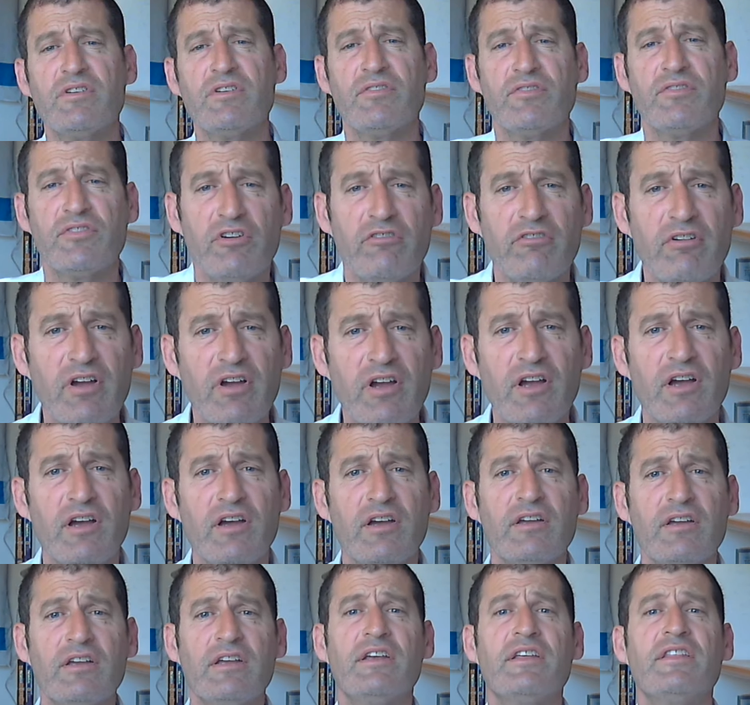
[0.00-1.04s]
of
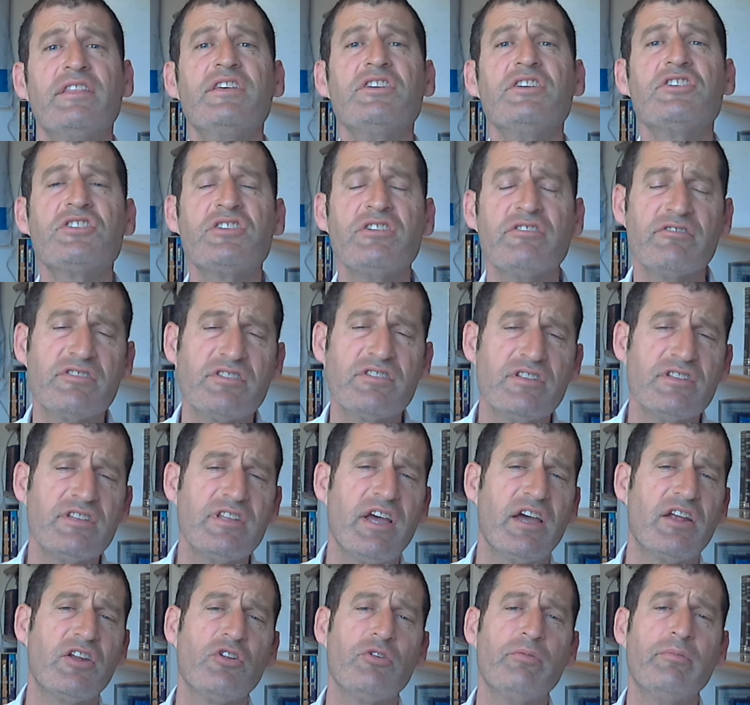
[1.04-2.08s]
Torah. This year is
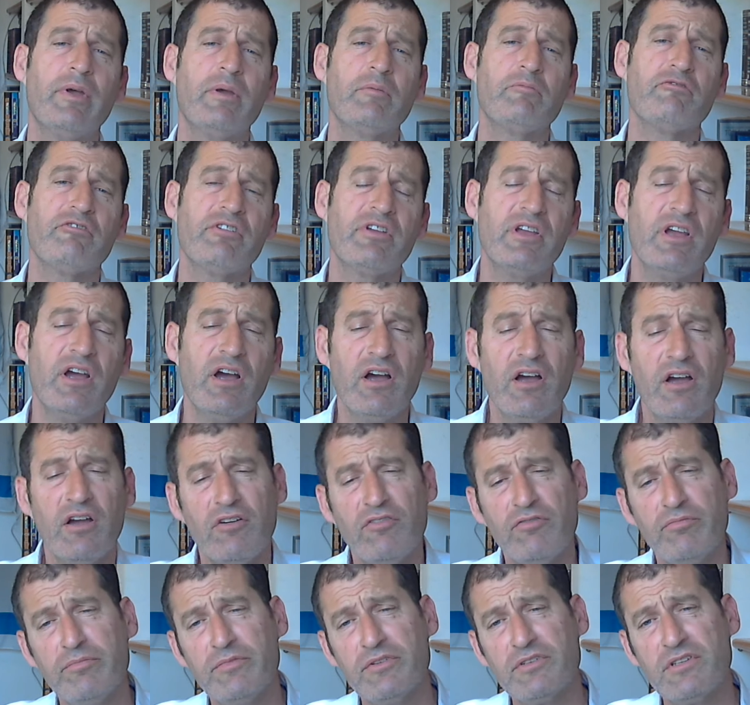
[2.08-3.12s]
entitled in memory
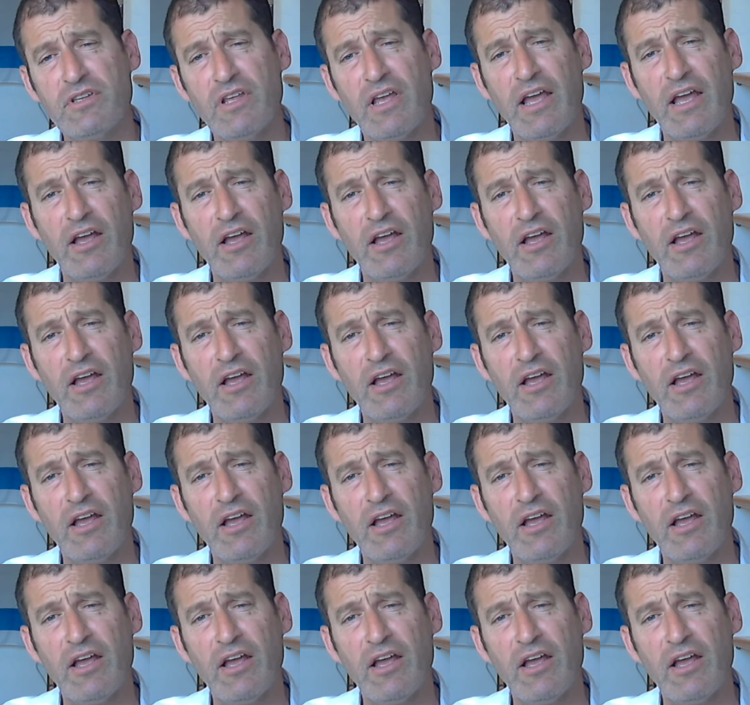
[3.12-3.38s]
of Mr.